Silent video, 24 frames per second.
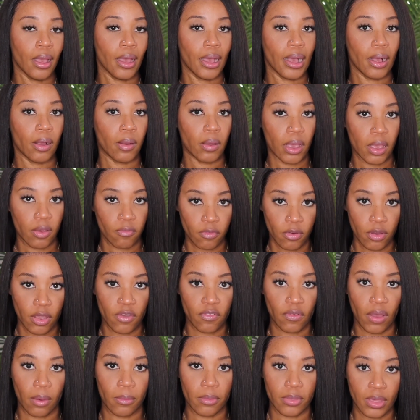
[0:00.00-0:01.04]
However, if
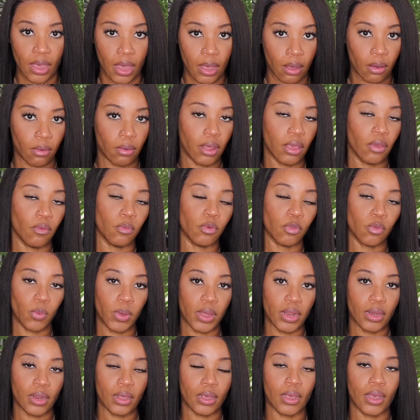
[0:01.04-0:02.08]
I was out, it was
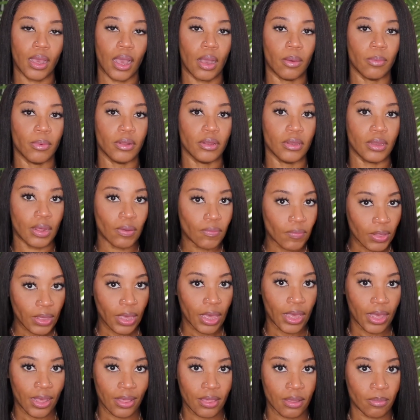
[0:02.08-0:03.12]
windy, I would definitely
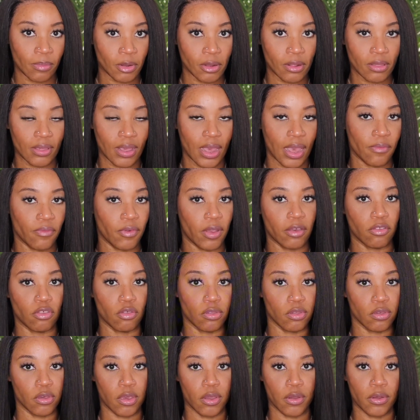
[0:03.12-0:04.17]
add some on the side for extra
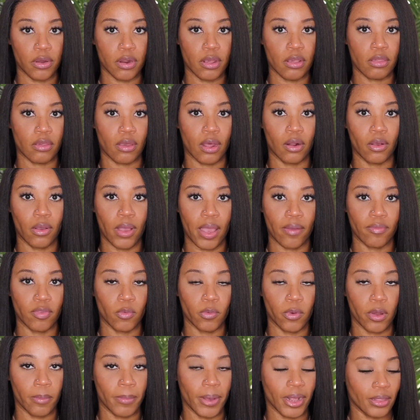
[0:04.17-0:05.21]
security so I don't have to
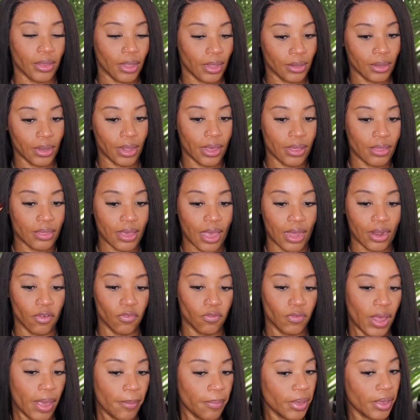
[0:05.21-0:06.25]
worry about that lace kind of
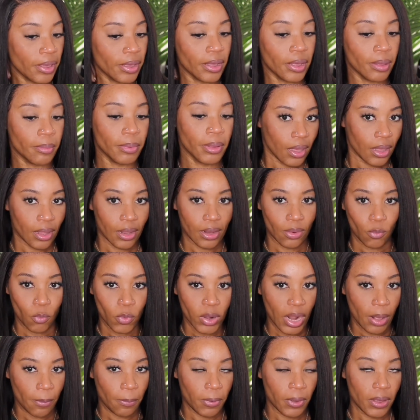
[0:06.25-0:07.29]
flapping up. And when
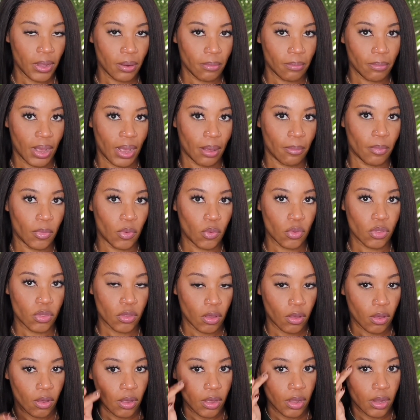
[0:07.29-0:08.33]
I put my mousse
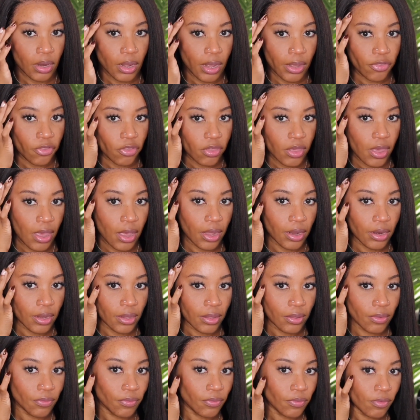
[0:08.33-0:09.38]
on, I just kind
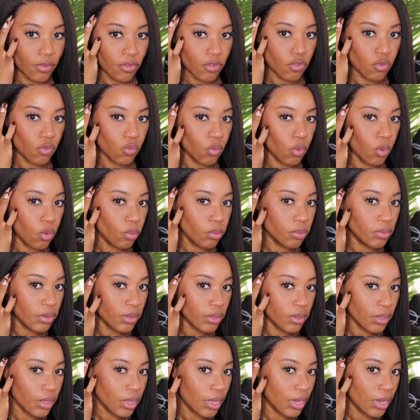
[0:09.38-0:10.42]
of swooped
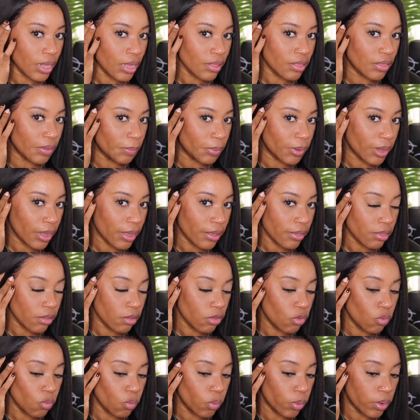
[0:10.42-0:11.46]
it into place so
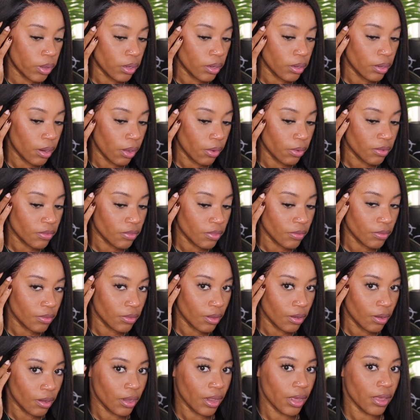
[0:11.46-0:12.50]
you wouldn't notice this
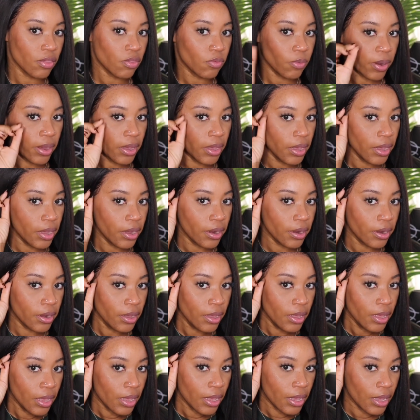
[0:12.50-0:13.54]
little lace right here,
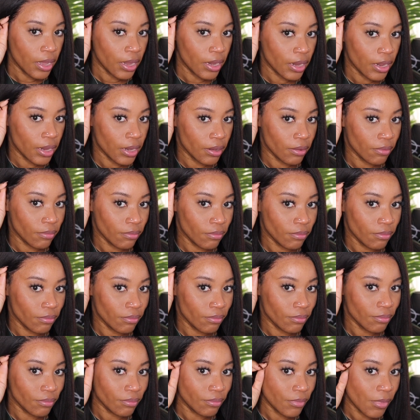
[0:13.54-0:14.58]
and
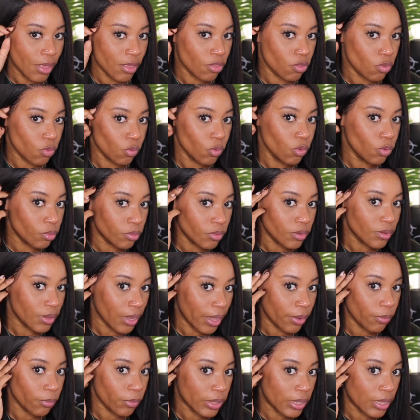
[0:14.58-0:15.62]
it swooped
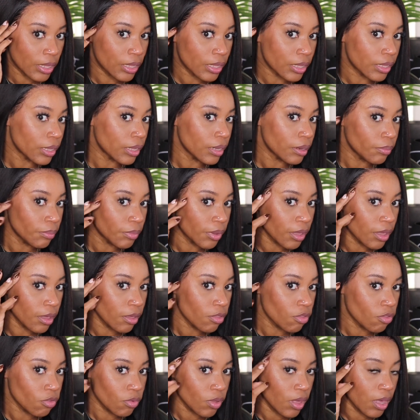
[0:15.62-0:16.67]
like really good
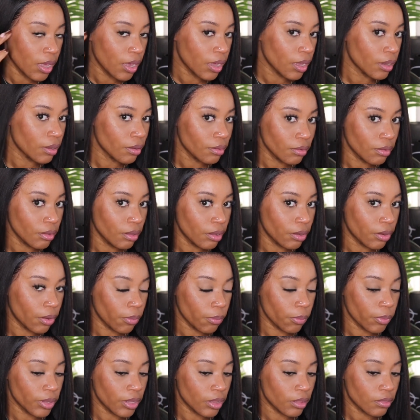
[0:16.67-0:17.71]
because you can't, you know,
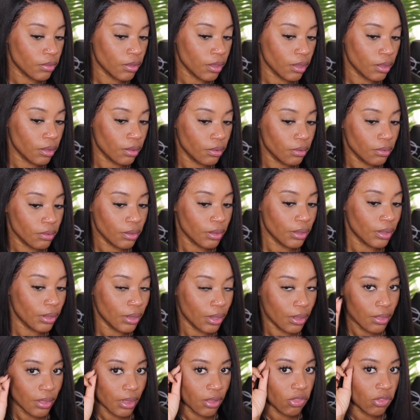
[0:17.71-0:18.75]
really tell
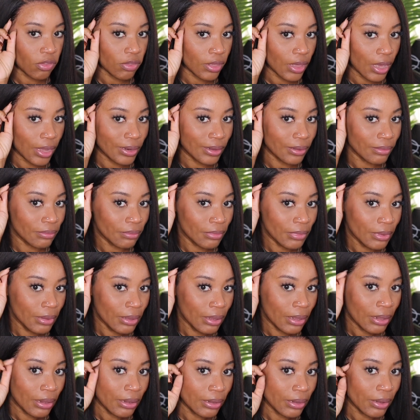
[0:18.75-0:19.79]
unless I just kind
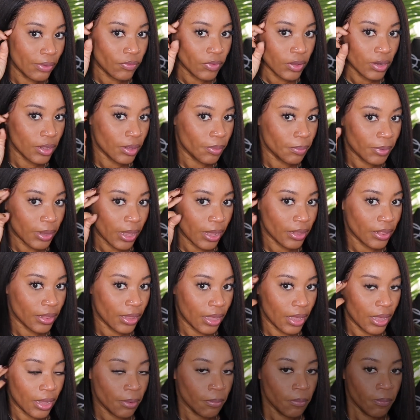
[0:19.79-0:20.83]
of lift it up like
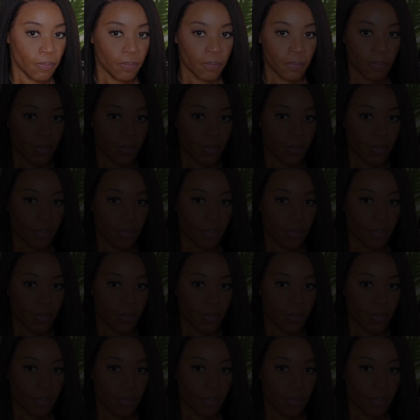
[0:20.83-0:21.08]
that.